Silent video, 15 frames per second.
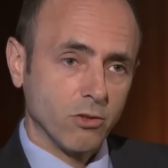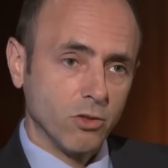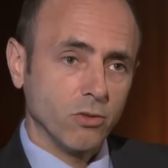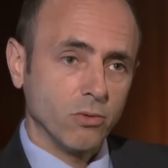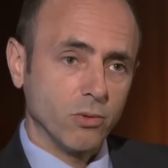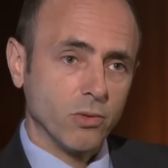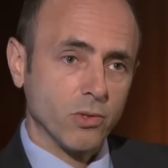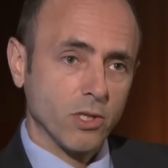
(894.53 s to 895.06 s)

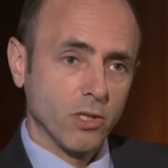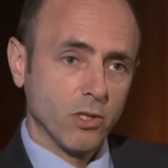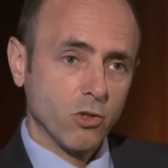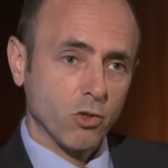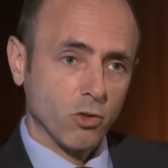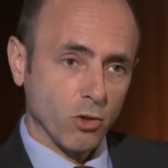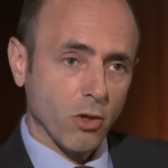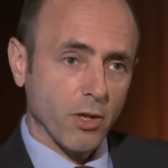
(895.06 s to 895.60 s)
Jews
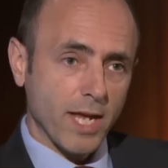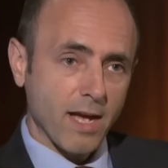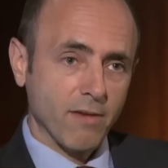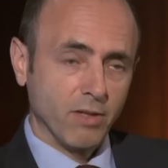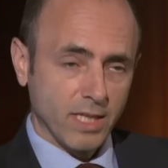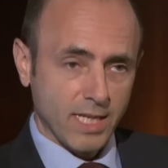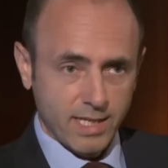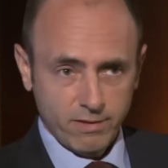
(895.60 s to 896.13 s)
should not have
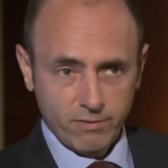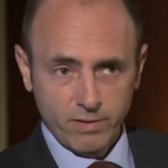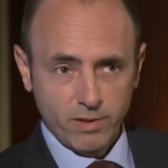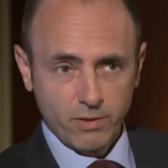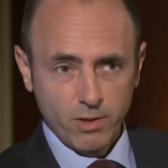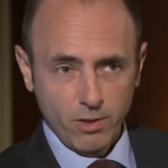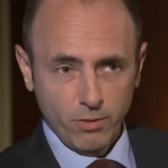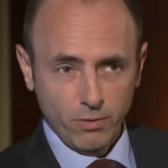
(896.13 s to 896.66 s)
a land of
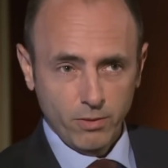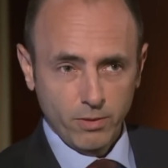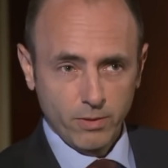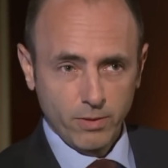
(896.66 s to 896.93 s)
their own.